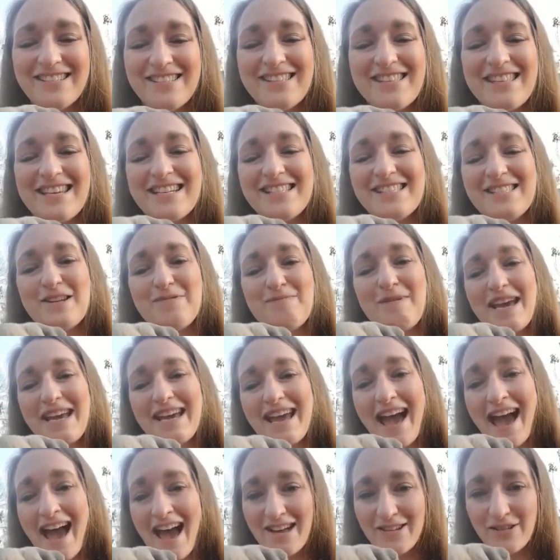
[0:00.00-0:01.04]
things to make
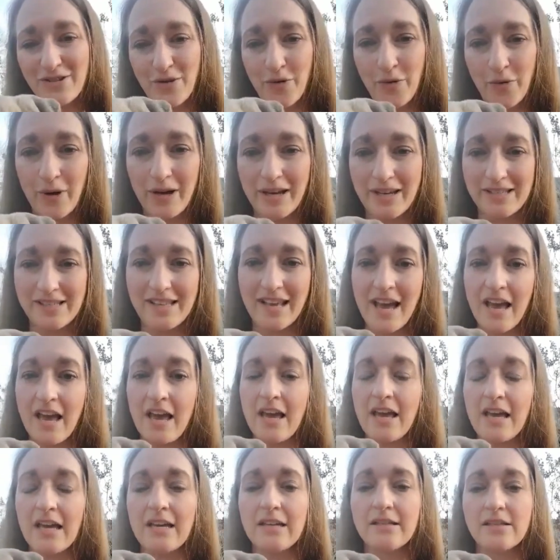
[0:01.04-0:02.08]
cat toys.
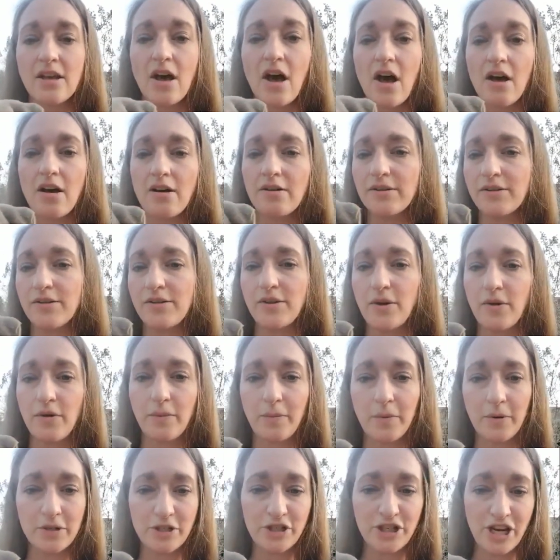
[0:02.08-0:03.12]
It's all so
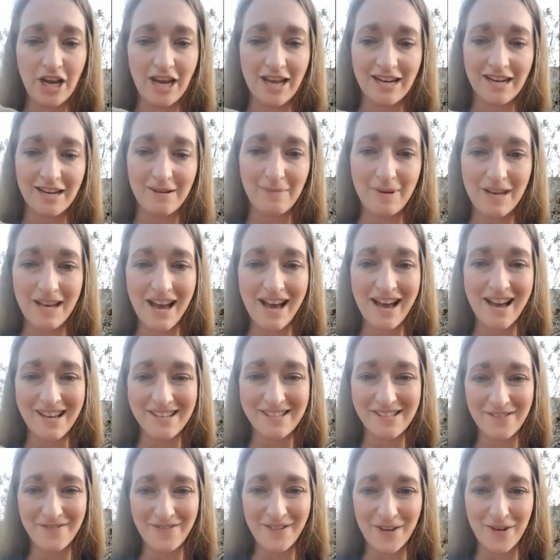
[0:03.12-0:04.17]
appreciated.
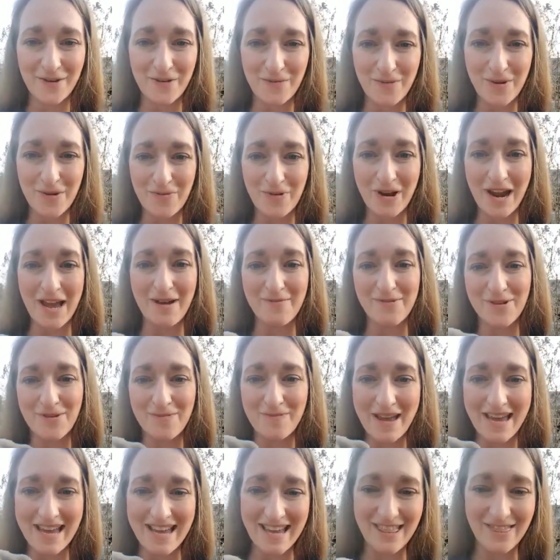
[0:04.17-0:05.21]
Because of you, we were able to
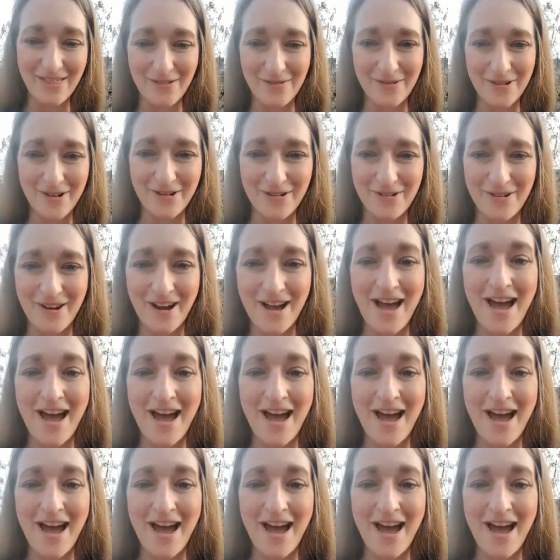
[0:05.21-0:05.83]
make it through.